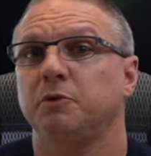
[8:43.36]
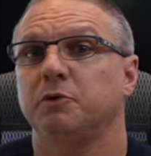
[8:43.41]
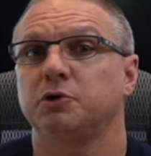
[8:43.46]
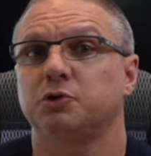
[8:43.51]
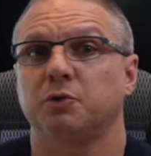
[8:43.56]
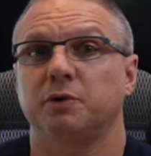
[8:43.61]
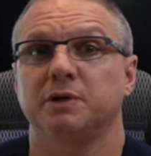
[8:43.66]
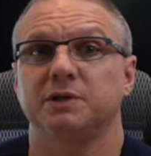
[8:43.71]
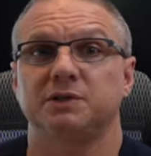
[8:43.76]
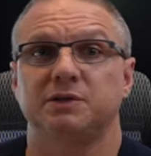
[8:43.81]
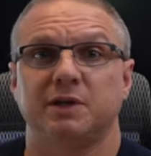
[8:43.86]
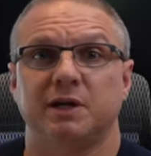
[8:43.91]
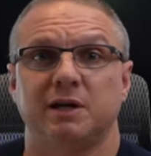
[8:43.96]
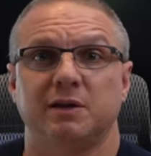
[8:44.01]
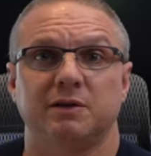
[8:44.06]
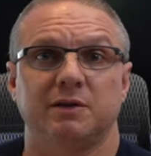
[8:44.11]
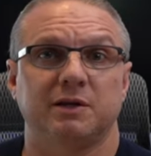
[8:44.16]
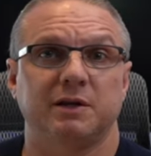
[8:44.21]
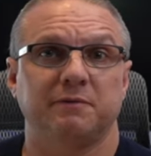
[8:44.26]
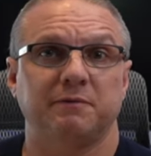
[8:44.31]
you enjoy
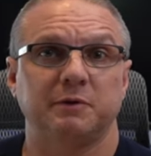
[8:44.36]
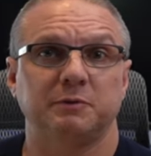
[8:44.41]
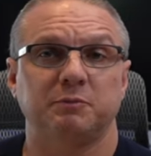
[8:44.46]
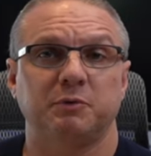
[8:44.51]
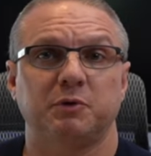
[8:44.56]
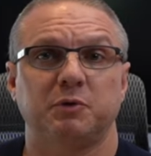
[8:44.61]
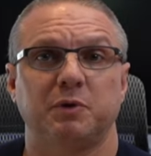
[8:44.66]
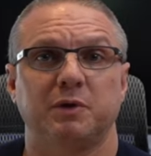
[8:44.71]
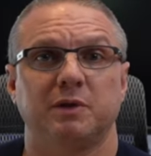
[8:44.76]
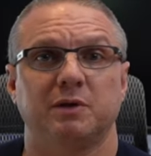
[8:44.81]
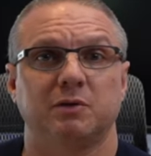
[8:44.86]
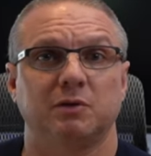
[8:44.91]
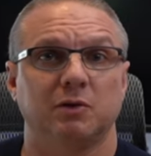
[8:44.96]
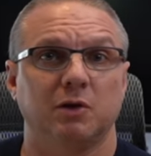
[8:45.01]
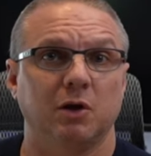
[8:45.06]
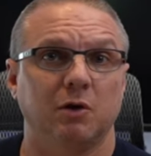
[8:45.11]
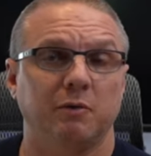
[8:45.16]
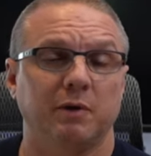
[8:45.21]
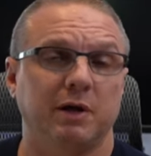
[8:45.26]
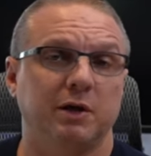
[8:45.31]
seeing the difference between the
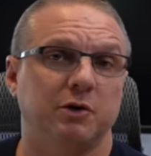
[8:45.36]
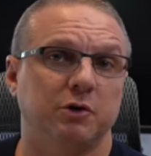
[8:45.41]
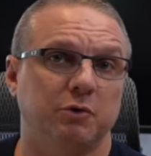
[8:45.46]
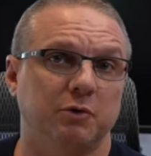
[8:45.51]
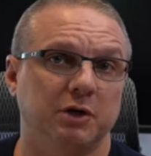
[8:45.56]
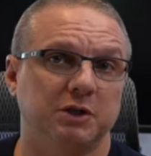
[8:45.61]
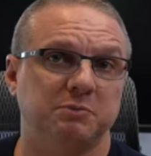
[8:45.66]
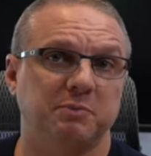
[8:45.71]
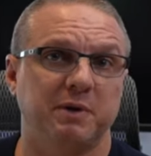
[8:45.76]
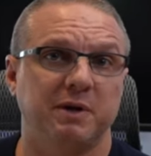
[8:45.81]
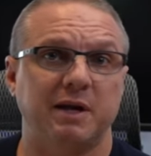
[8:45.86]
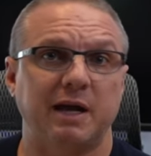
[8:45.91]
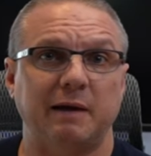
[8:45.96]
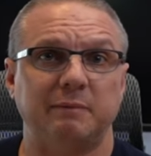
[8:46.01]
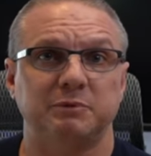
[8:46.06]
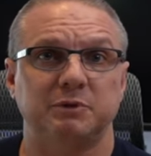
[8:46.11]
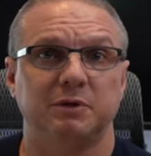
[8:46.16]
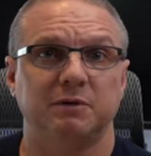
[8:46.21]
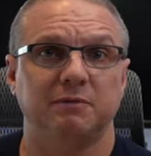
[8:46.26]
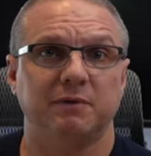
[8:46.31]
low-end USB
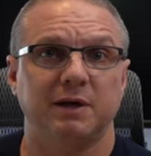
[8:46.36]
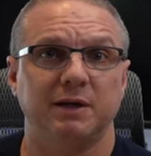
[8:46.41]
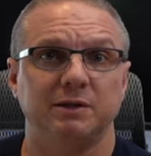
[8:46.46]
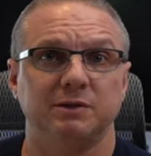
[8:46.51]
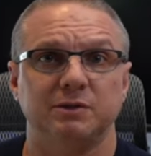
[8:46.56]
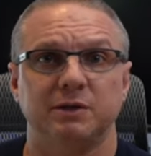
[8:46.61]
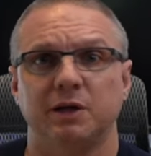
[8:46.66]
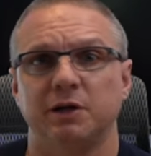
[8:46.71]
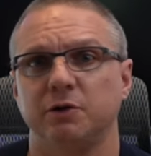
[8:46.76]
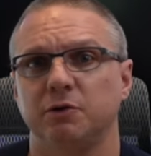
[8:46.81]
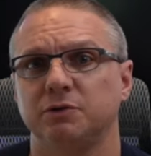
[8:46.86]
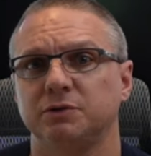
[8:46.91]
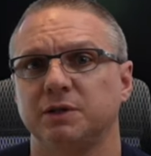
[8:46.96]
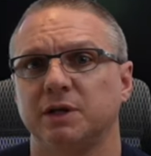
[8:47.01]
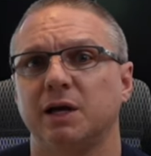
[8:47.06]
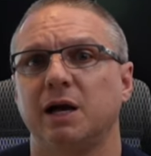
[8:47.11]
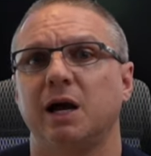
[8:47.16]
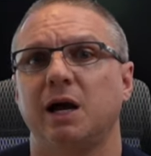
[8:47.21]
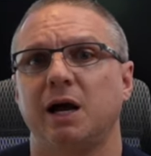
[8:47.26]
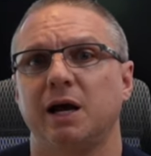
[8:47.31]
capture device and
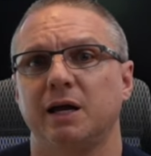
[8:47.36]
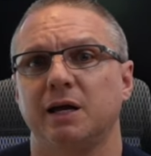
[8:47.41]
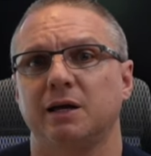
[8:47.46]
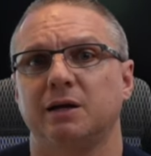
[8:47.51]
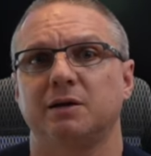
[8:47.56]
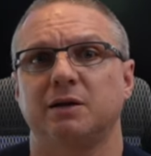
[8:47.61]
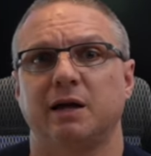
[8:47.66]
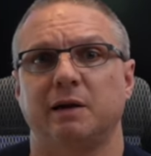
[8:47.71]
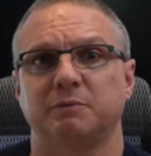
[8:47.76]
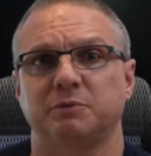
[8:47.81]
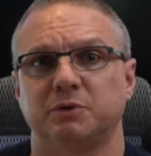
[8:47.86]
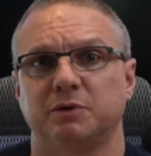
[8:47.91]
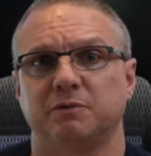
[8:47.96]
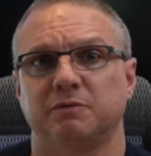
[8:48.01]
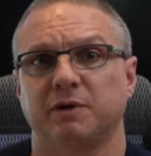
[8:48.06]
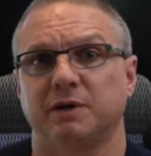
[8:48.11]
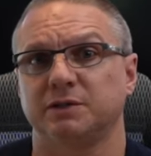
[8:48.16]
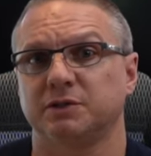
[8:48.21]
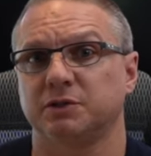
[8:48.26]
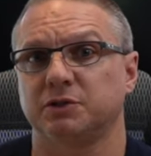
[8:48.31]
using a high-end capture
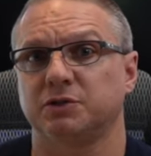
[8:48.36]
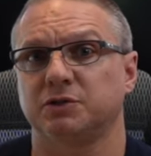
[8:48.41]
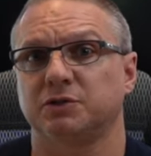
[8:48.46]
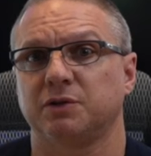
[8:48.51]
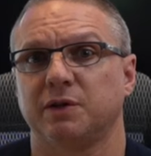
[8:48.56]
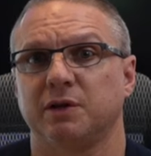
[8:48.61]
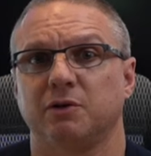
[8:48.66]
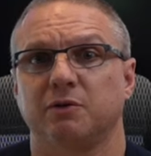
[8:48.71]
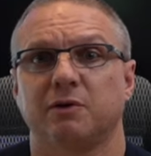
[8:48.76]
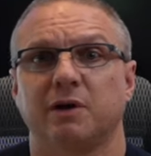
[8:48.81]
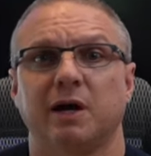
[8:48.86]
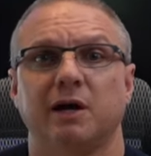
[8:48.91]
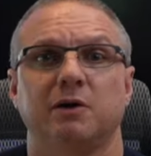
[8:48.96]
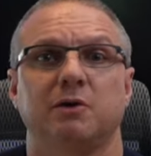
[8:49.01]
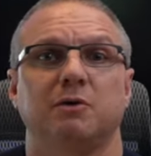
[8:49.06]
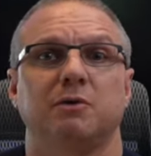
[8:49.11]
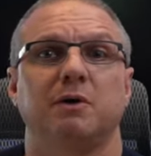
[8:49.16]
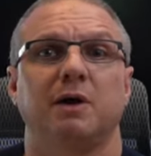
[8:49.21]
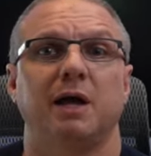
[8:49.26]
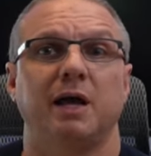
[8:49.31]
device such as the
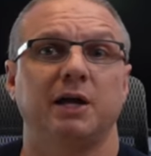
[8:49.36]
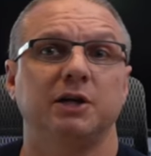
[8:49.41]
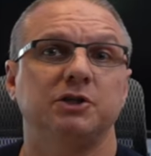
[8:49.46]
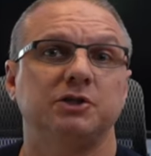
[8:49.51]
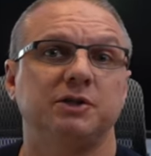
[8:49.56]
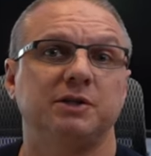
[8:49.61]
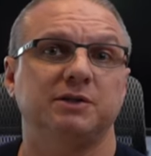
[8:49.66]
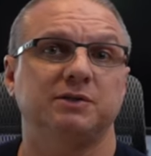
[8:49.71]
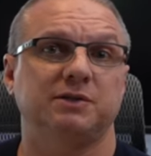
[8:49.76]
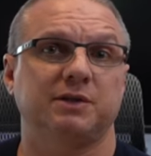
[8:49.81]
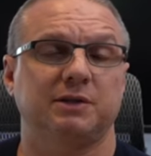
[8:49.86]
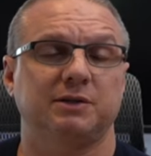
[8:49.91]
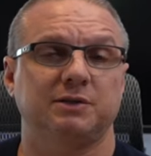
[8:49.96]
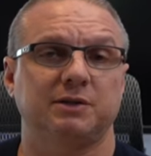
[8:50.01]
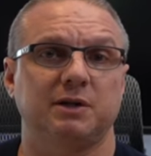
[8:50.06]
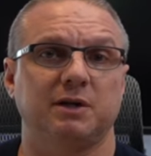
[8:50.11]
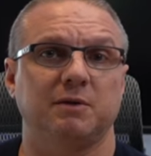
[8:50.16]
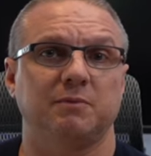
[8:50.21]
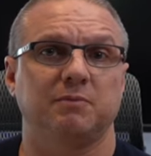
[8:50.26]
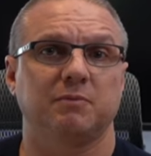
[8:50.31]
Elgato
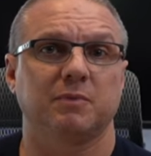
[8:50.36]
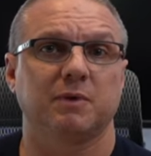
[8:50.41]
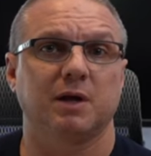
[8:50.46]
HD60.